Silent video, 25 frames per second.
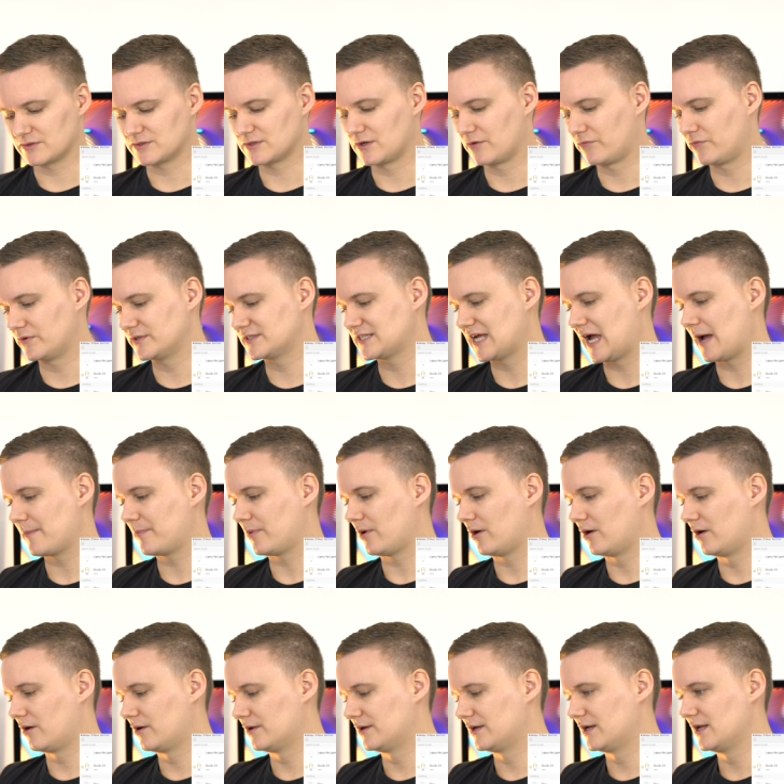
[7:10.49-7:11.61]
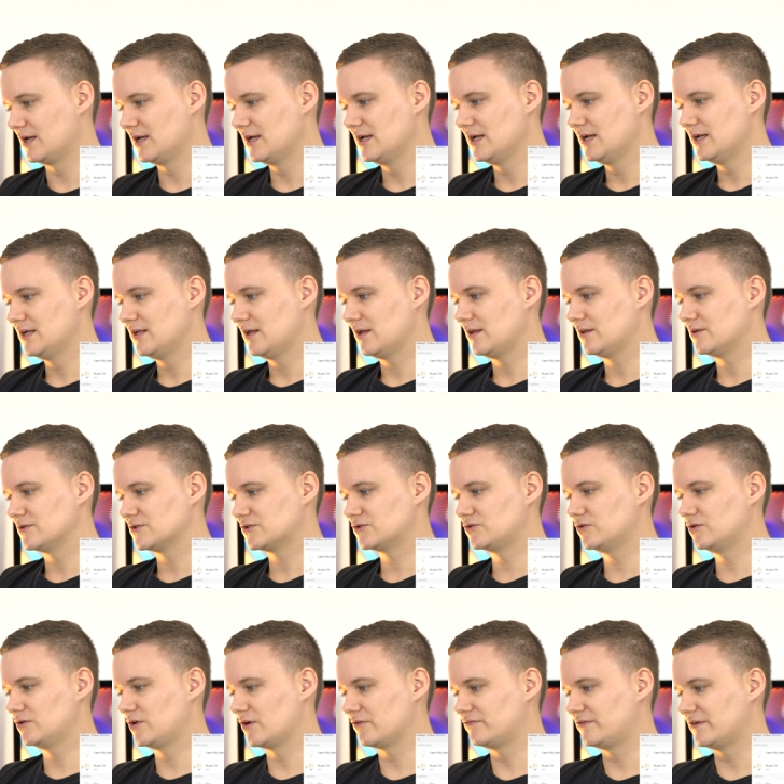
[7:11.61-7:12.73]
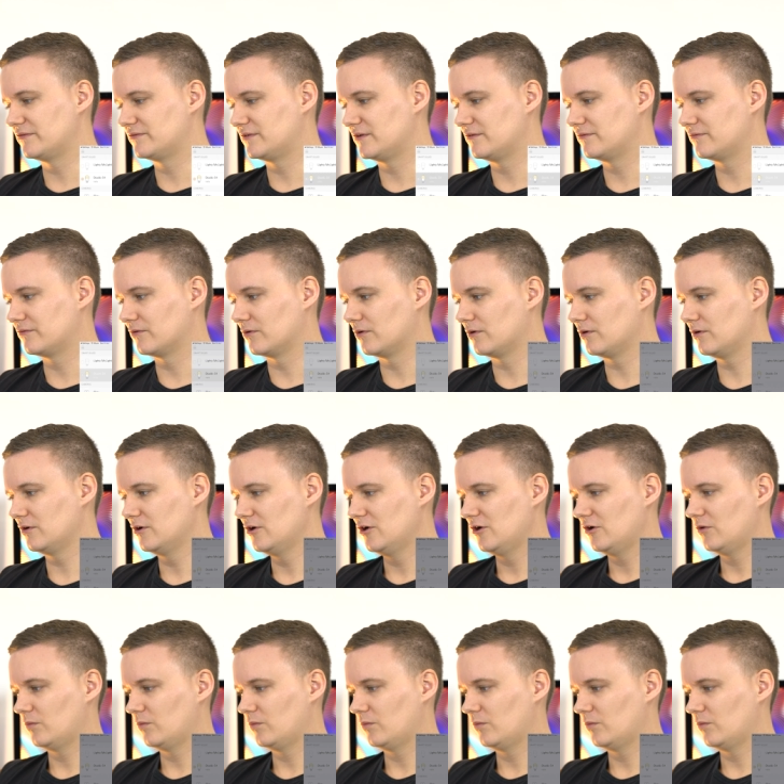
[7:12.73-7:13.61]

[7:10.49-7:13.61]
So if we tap on Studio 54,